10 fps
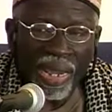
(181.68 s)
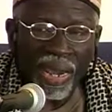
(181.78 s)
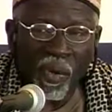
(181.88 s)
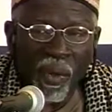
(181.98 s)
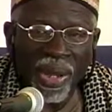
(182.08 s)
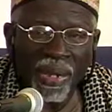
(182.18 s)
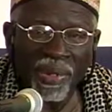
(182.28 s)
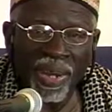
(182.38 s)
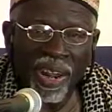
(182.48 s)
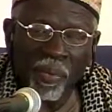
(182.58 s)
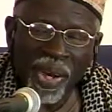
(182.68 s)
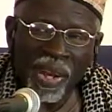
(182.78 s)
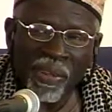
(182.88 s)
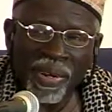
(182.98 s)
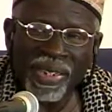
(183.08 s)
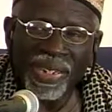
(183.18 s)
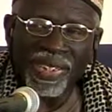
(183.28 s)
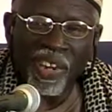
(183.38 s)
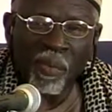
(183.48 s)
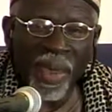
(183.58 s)
why you tell me to go to see
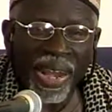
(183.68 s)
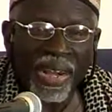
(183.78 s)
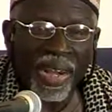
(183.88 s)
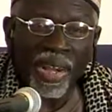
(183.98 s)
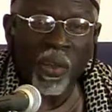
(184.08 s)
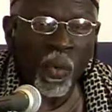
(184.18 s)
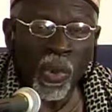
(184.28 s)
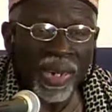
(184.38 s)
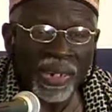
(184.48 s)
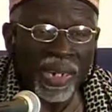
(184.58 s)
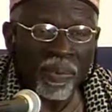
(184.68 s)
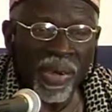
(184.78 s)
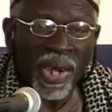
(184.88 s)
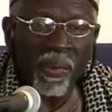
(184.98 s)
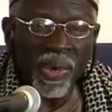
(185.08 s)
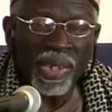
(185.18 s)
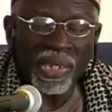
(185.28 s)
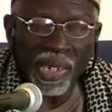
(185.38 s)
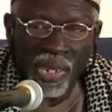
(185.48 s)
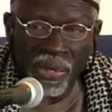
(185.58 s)
somebody that don't want to see me? They want to
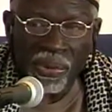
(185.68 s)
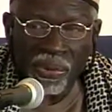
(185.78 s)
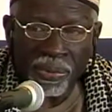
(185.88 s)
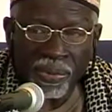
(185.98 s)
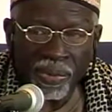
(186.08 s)
see you.